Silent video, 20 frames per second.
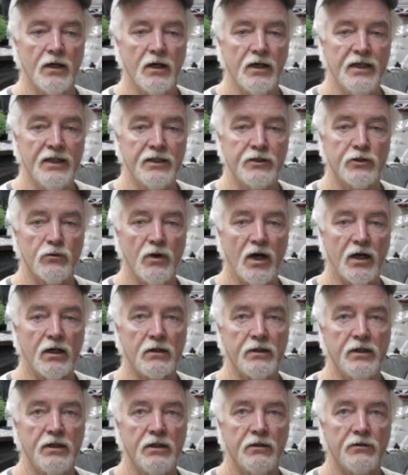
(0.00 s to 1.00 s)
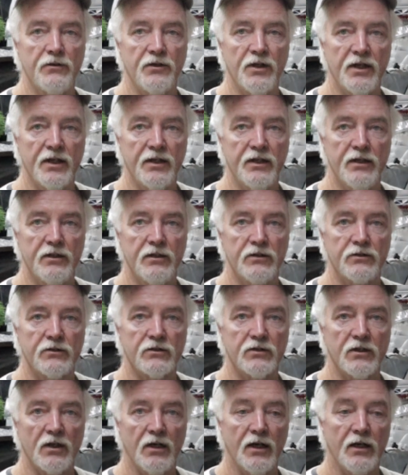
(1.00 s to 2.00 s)
uh, indirectly than it is
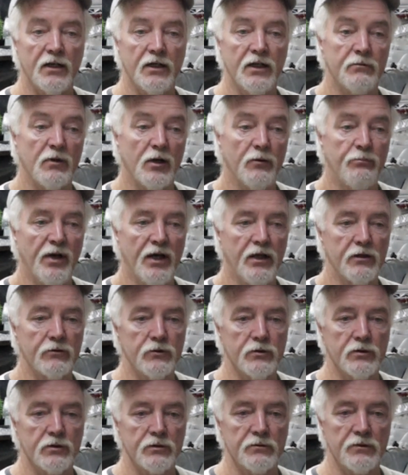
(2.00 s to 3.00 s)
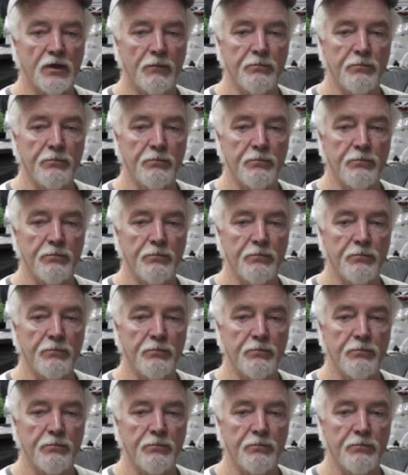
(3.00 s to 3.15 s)
uh, in a pellet grill.